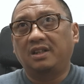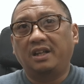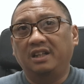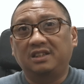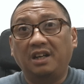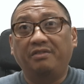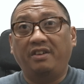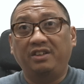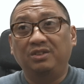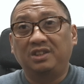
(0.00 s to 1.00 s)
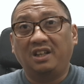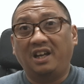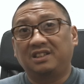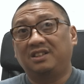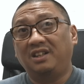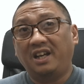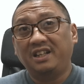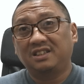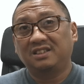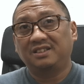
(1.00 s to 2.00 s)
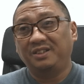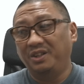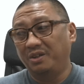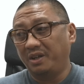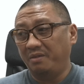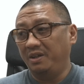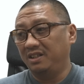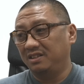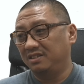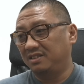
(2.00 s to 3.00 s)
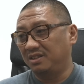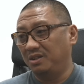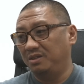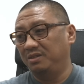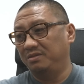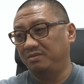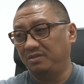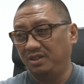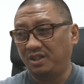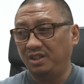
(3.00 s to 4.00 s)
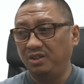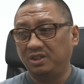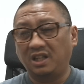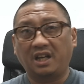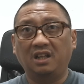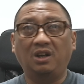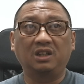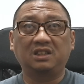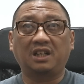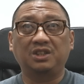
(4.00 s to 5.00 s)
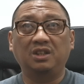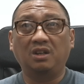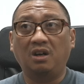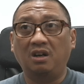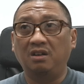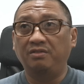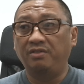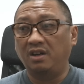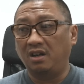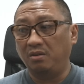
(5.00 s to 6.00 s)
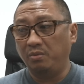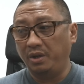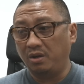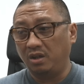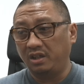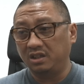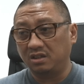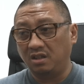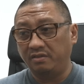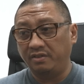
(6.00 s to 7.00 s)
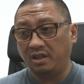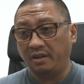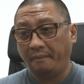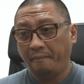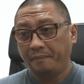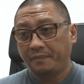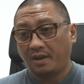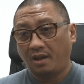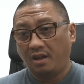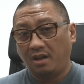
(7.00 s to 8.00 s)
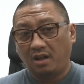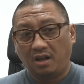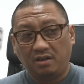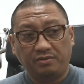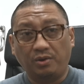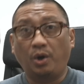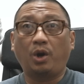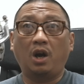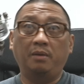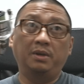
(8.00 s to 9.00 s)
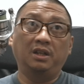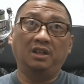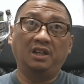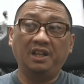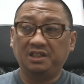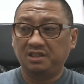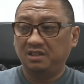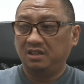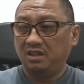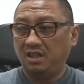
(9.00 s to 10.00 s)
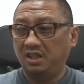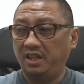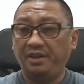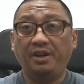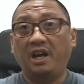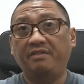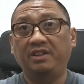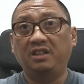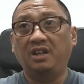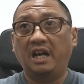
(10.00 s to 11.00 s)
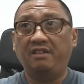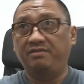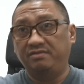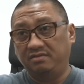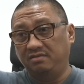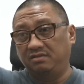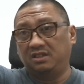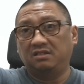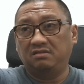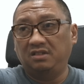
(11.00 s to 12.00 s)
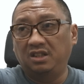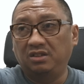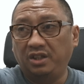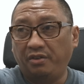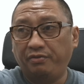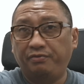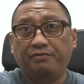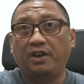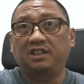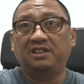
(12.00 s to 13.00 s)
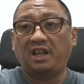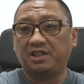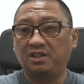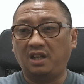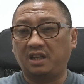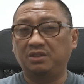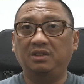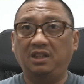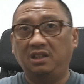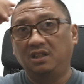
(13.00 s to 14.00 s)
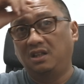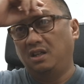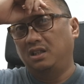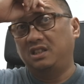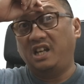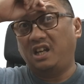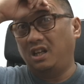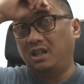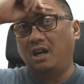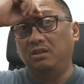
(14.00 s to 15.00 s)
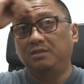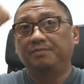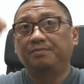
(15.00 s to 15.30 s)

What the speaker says: instead of using ester lines, you know what I mean. So you could use like a long section of what do you call this, of fluorocarbon on this, and there you have it. You have your front section actually sinking down